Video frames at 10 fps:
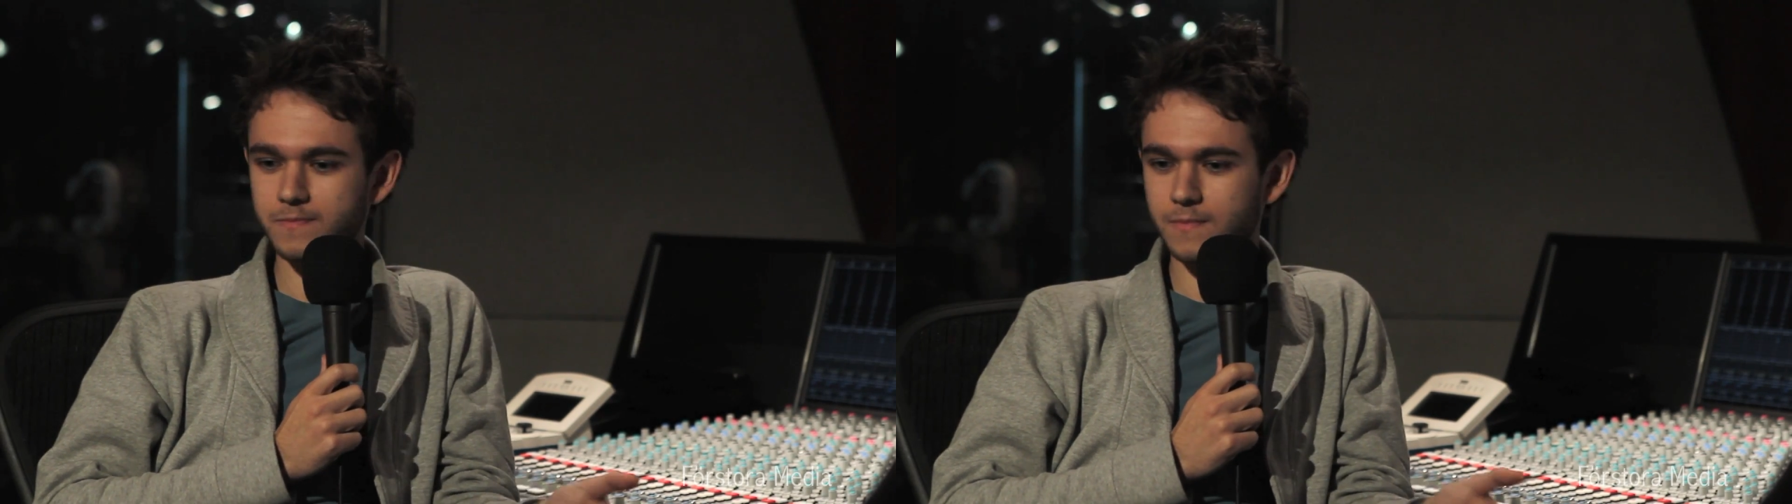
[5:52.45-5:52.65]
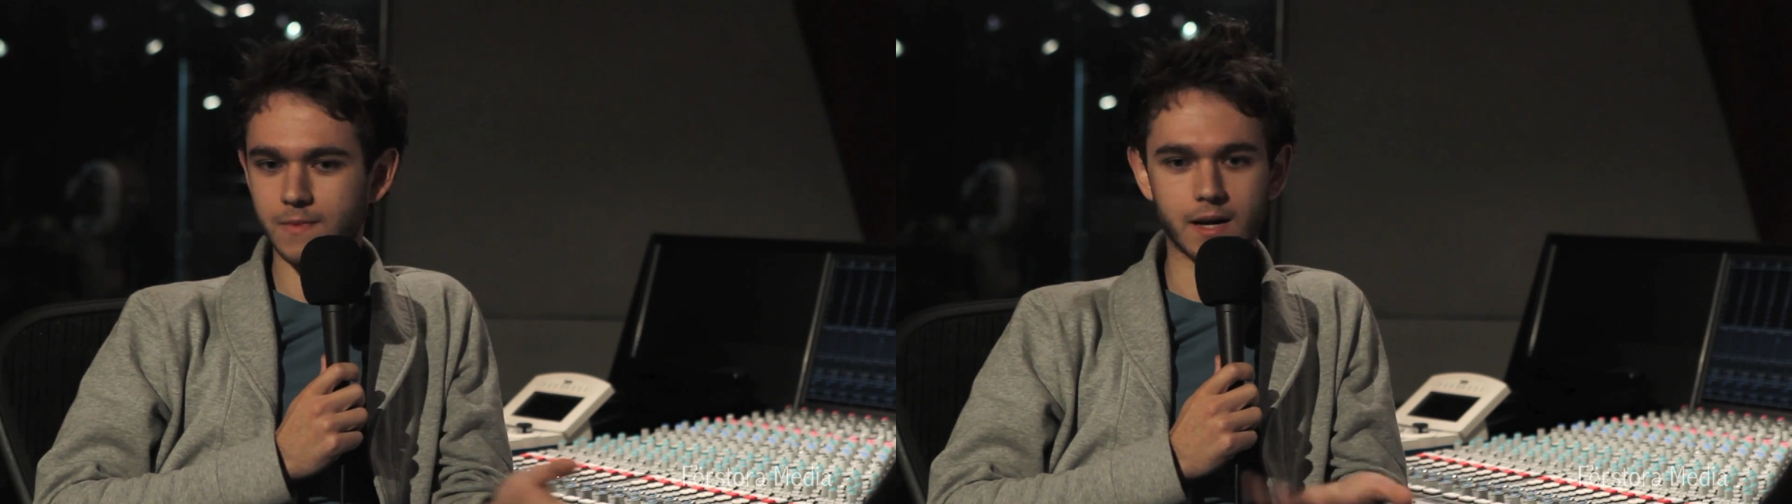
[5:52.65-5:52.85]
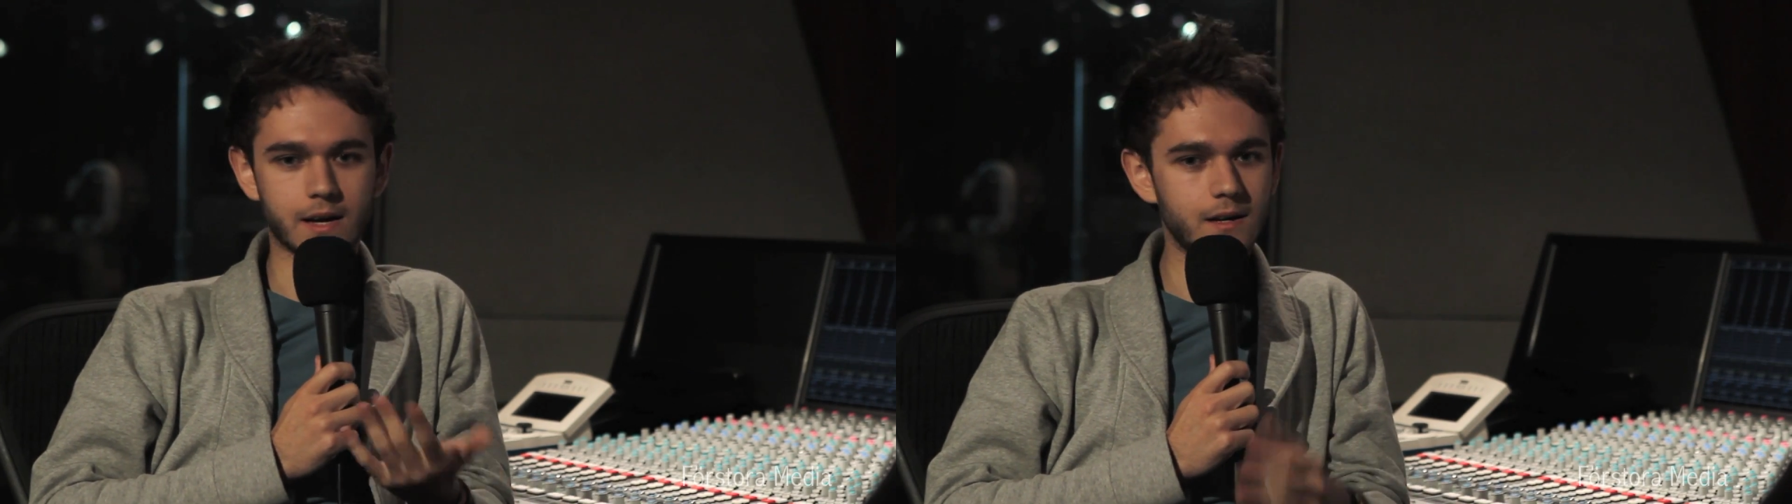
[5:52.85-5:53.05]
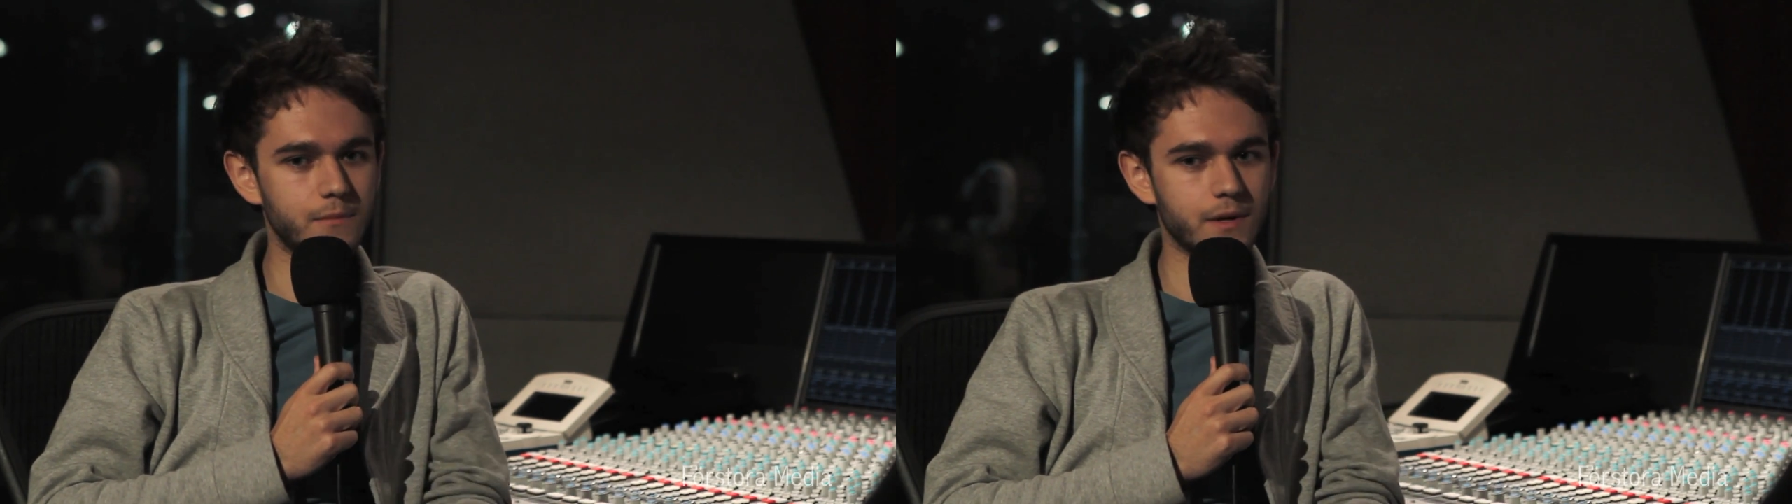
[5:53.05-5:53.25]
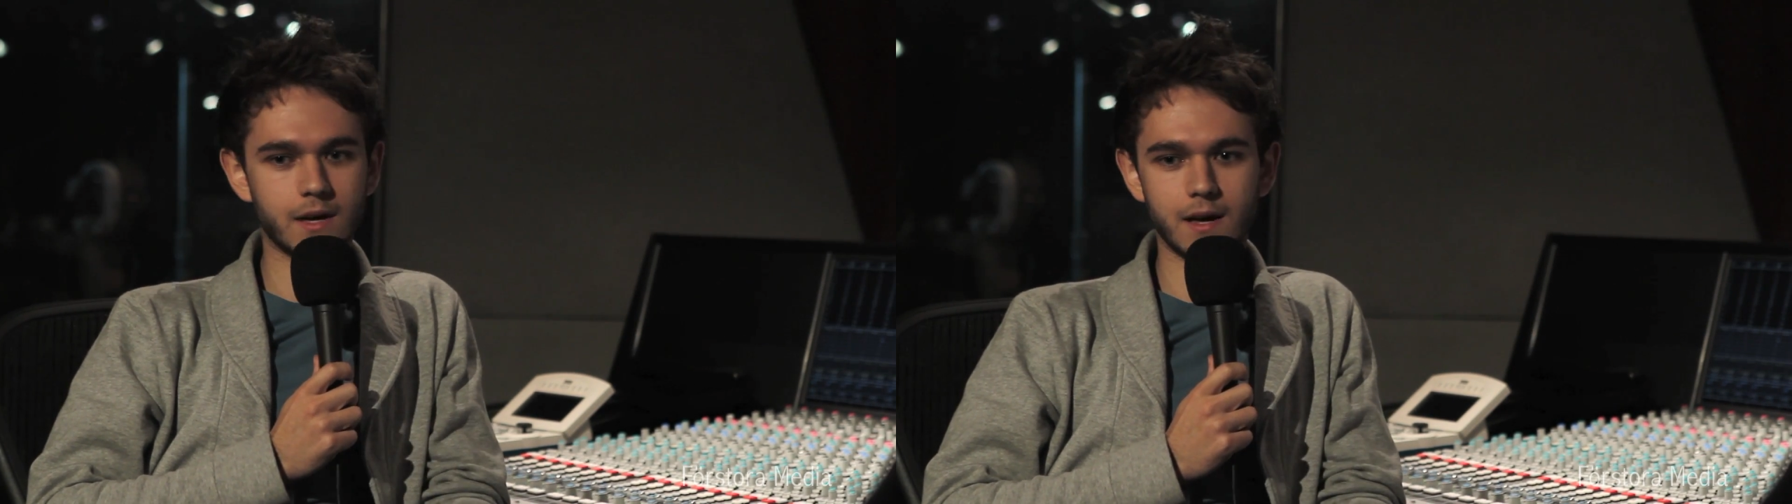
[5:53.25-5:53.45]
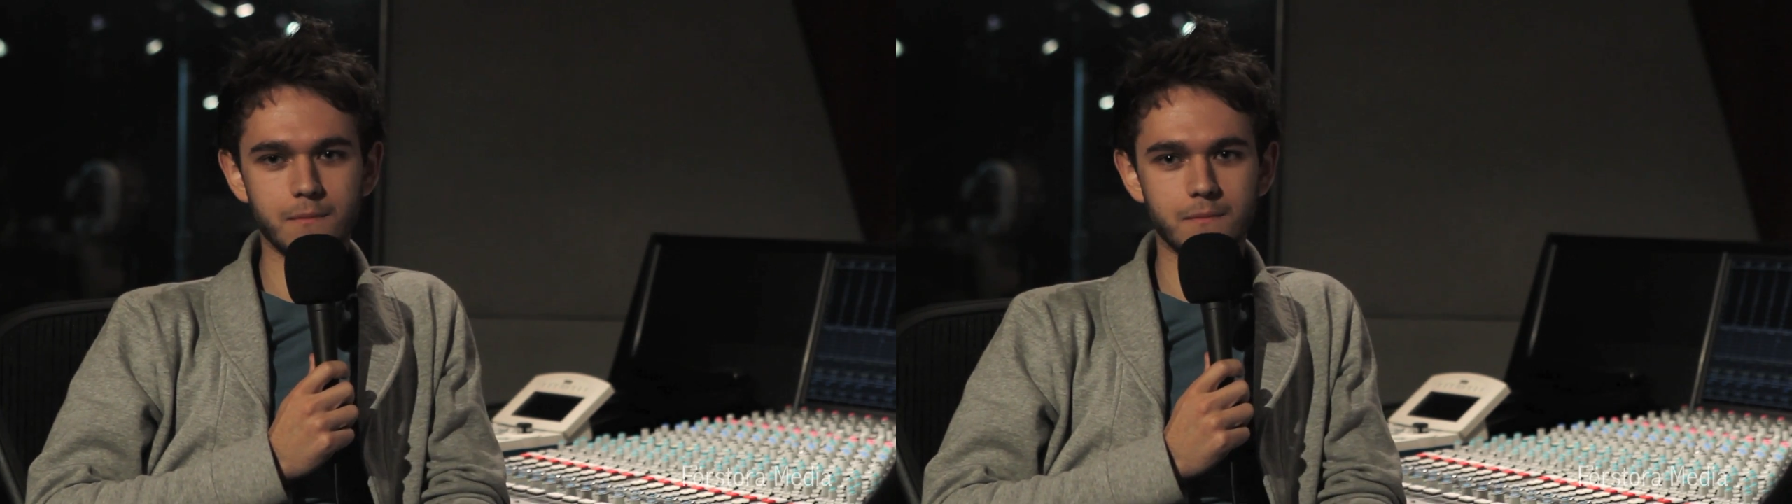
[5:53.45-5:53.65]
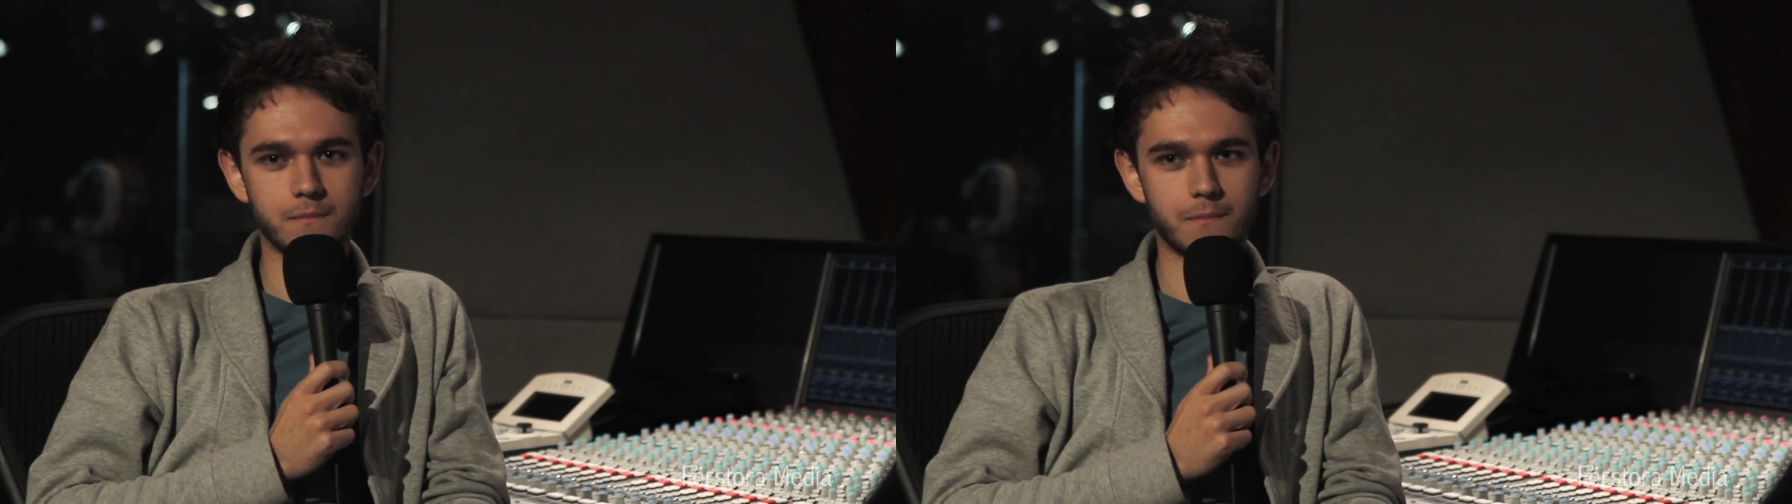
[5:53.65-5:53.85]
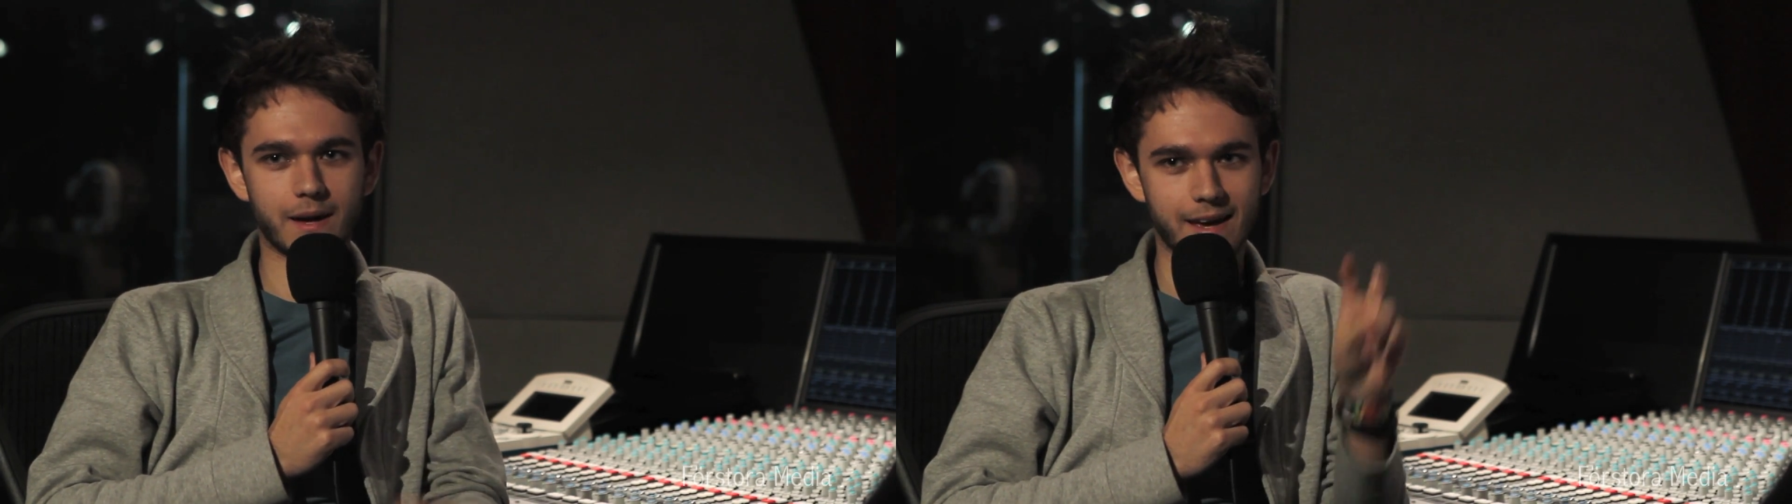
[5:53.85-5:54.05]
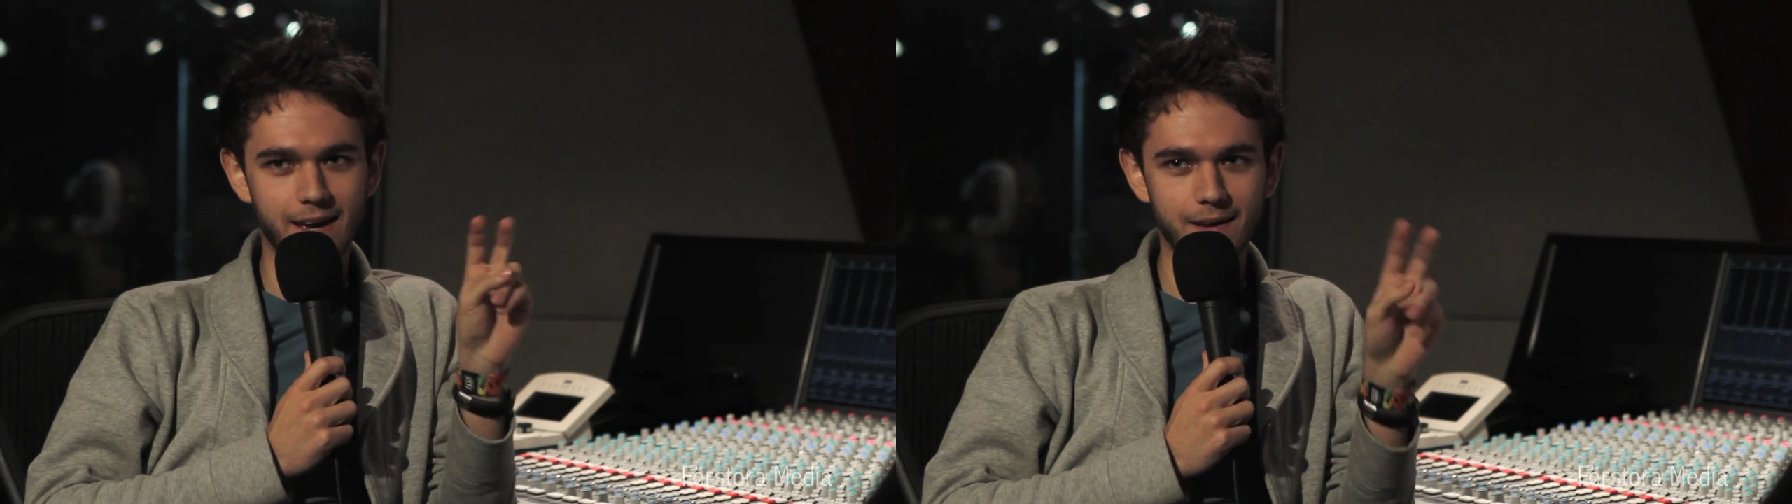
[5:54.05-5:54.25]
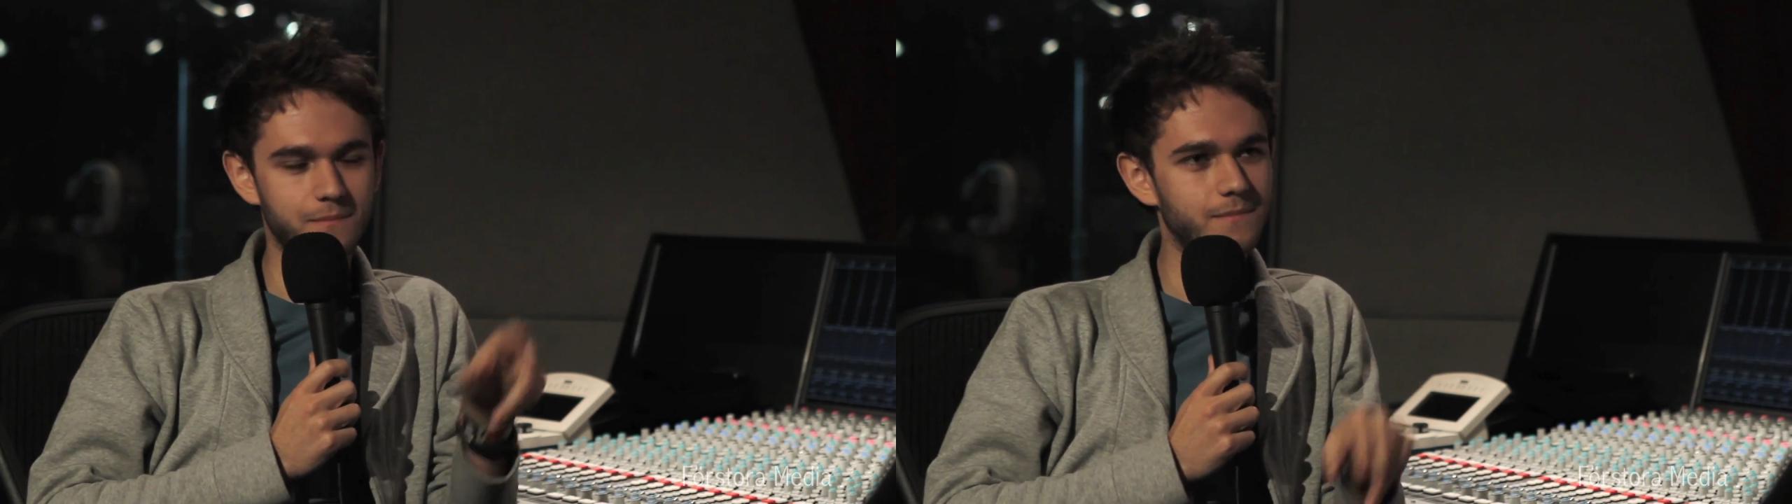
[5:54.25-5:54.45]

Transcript: that kind of became my game.